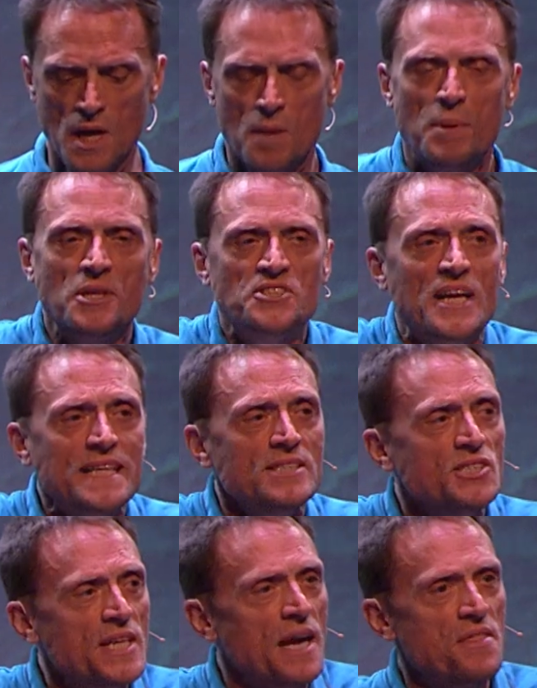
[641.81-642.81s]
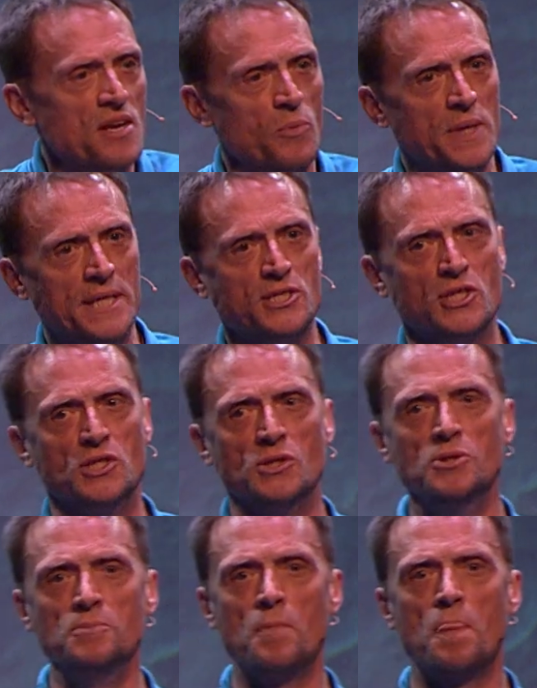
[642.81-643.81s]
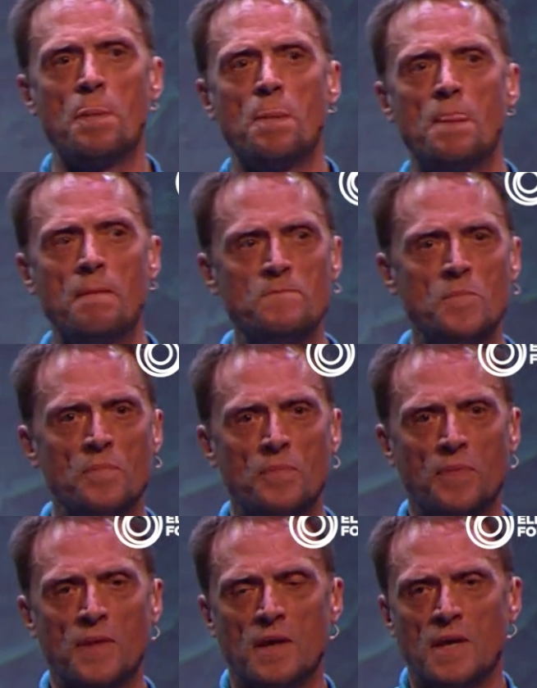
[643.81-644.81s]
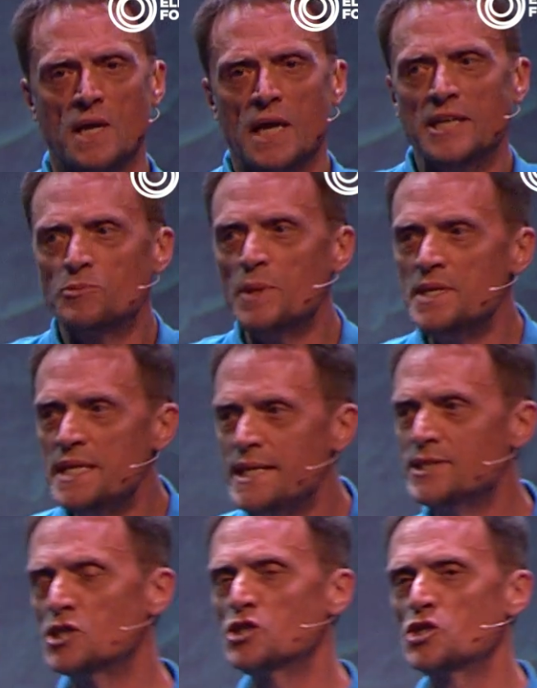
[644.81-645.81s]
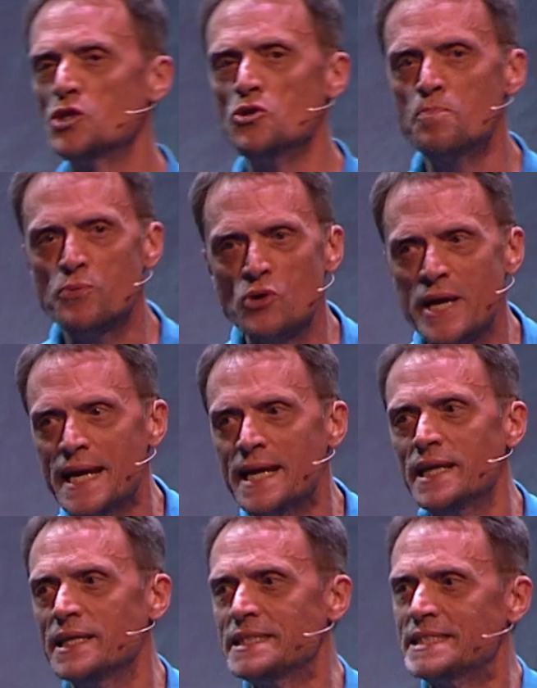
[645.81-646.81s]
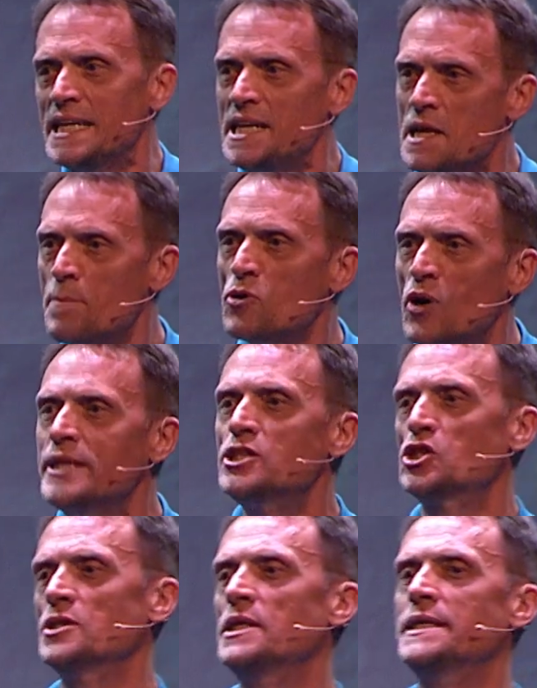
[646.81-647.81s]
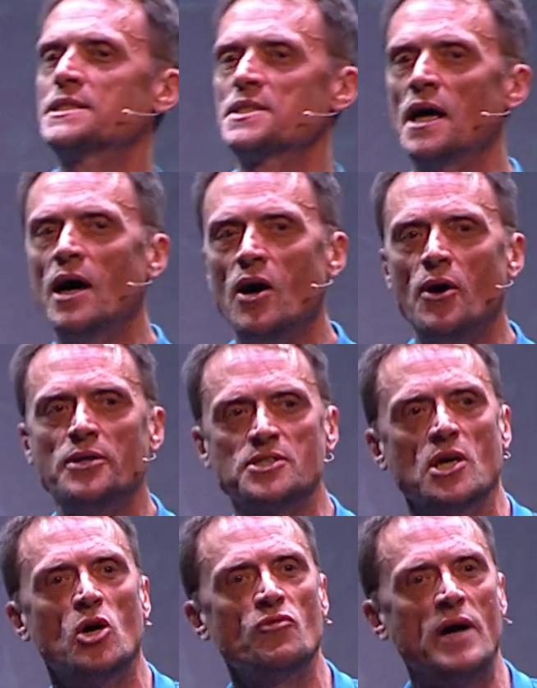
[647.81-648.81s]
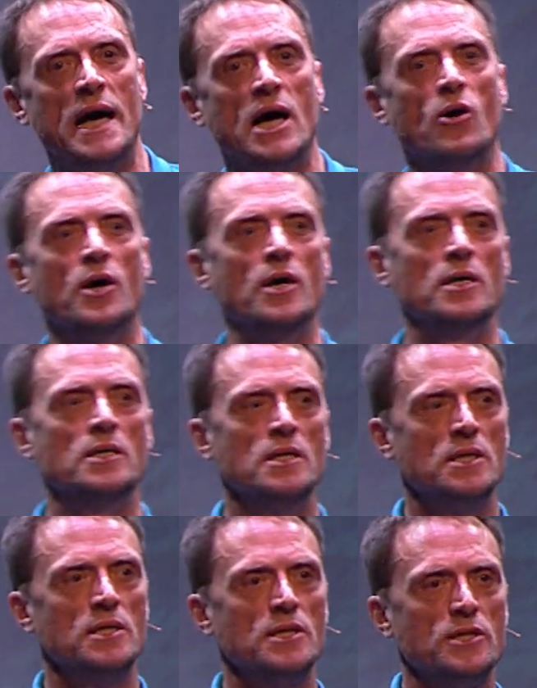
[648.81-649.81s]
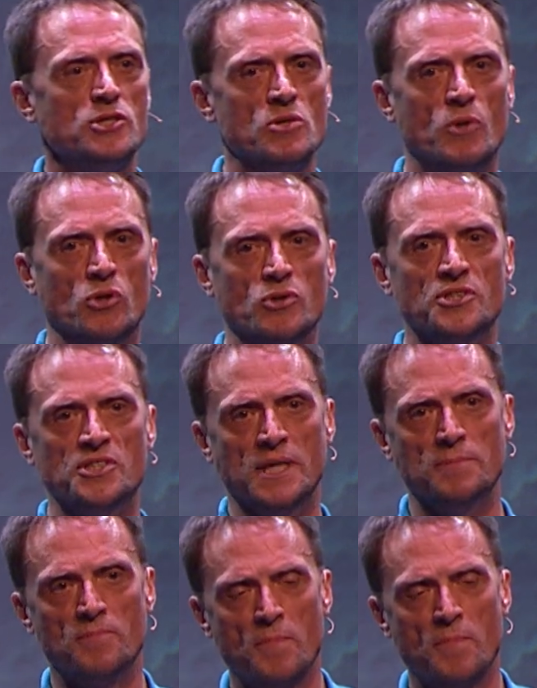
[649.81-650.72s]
But the second thing I think we need to do is we need to bring deliberation into the heart of our democracy.